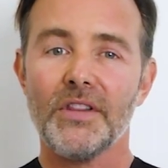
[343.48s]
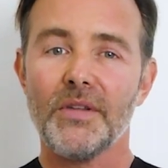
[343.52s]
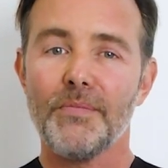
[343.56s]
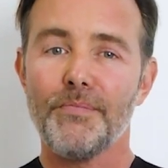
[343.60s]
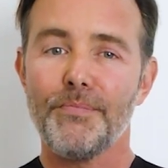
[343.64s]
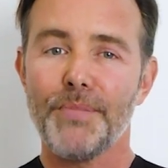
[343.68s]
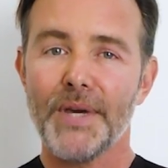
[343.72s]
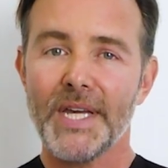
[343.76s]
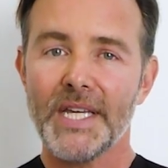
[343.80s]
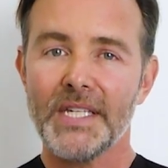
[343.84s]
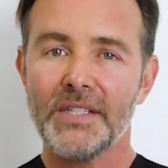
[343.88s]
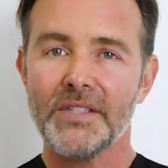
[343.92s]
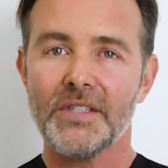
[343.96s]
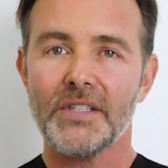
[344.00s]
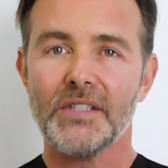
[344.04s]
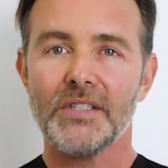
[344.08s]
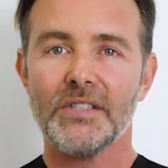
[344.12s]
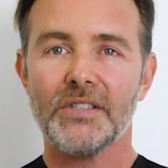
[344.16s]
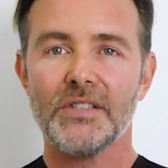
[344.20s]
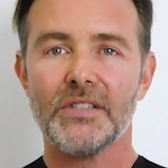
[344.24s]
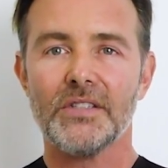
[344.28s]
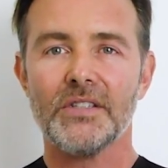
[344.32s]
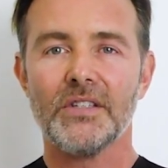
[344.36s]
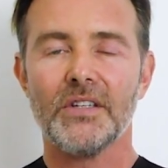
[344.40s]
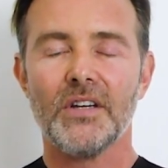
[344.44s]
the
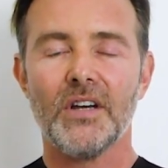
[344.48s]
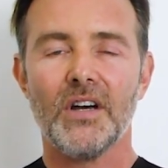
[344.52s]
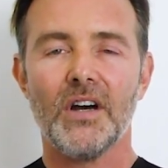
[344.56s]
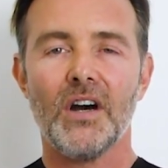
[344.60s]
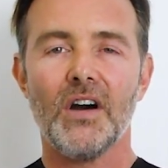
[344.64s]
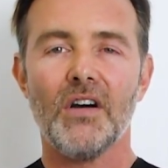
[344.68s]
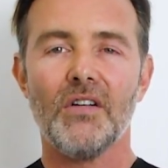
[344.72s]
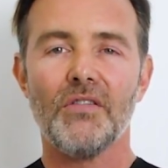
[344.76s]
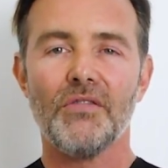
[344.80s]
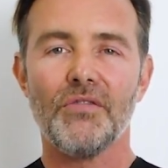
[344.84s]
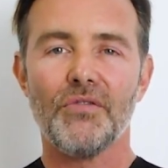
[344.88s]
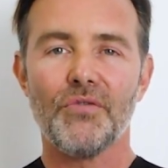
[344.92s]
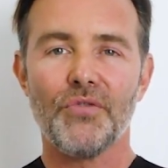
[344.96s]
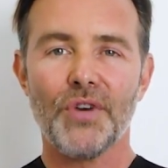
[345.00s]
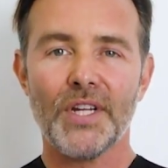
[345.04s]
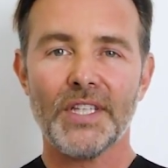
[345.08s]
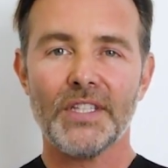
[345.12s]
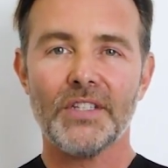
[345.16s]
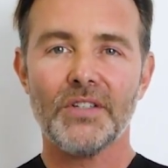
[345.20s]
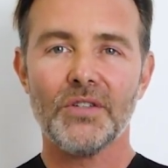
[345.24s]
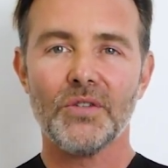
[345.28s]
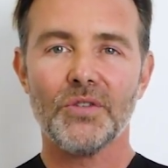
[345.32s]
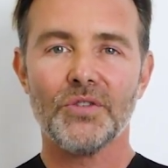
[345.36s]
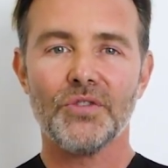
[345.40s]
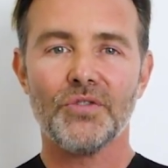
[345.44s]
basis of
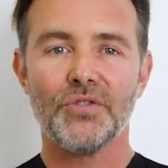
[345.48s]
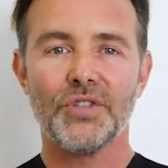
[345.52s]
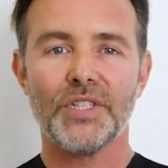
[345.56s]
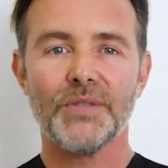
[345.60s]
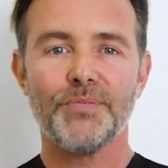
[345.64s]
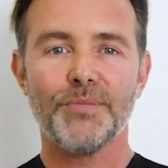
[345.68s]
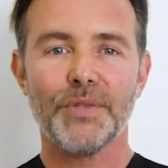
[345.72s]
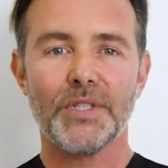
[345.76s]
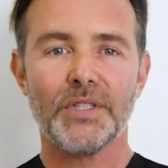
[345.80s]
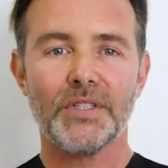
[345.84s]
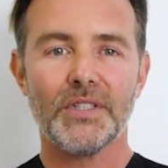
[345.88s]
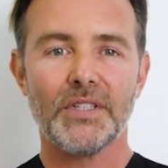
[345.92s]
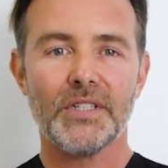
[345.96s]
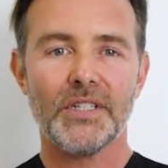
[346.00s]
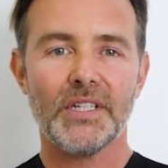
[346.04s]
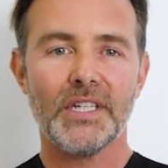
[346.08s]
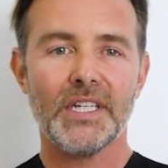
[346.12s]
retinol treatment